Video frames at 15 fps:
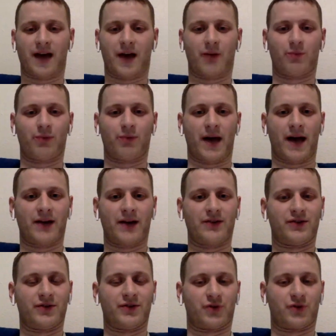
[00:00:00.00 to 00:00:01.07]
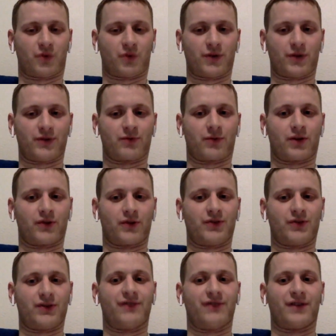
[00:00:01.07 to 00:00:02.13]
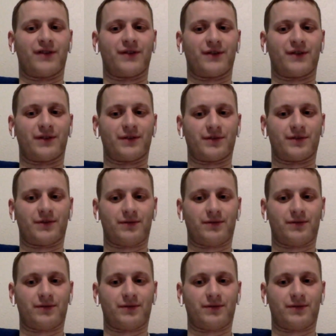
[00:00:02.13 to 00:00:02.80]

how bad Detroit's rush defense is?